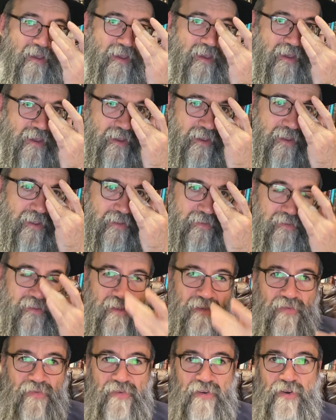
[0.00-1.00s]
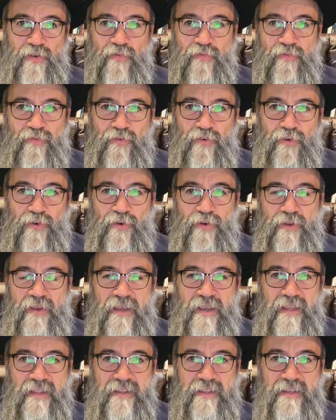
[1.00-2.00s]
and therefore
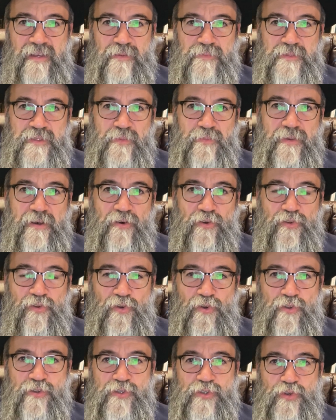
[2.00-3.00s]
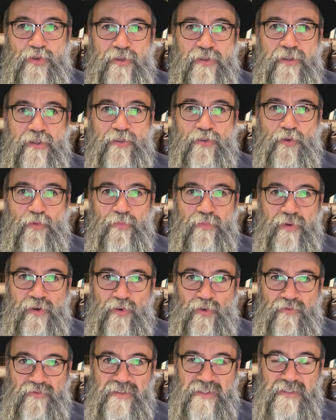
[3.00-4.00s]
it comes about also in the number
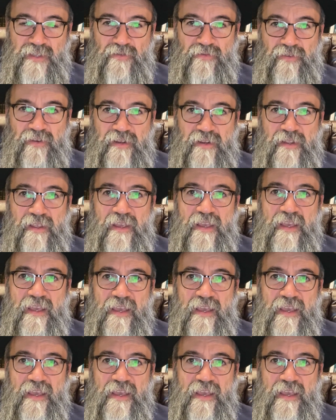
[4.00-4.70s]
of 7.